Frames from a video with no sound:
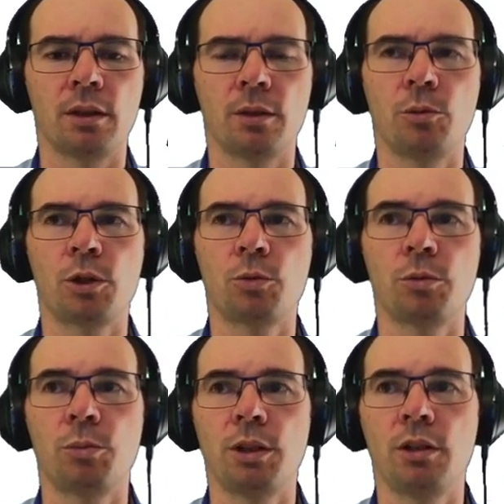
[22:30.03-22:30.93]
which
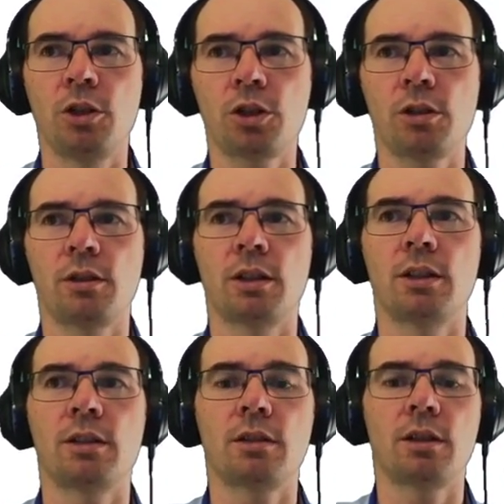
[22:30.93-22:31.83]
would be
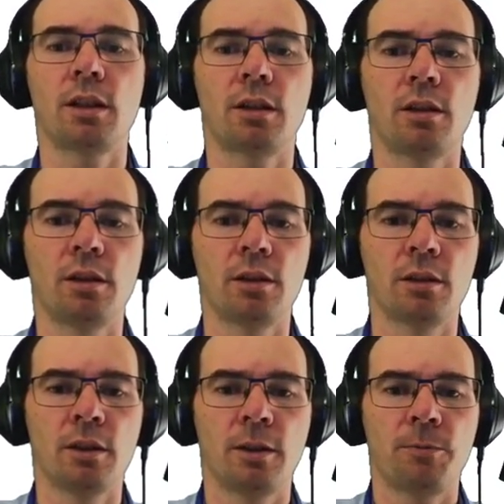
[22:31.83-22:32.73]
initialized at
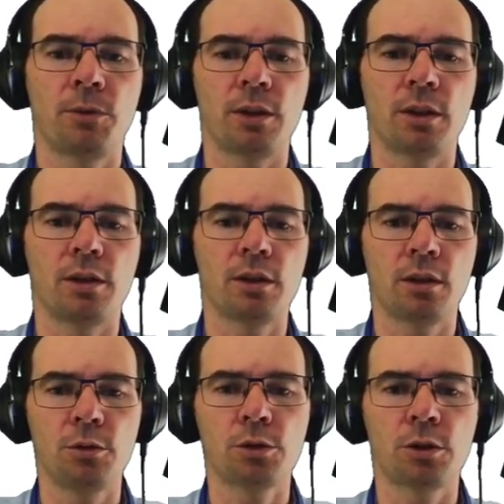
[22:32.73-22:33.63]
the
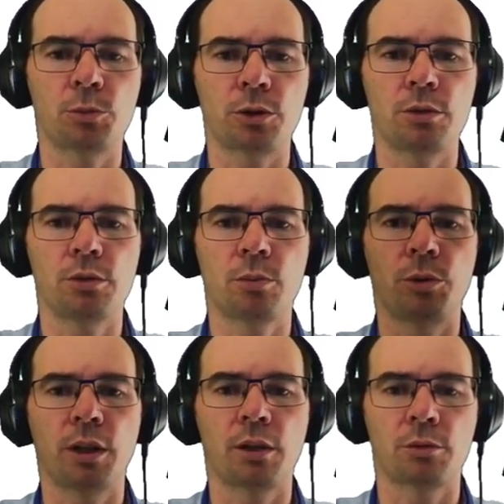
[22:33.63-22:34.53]
solution produced by a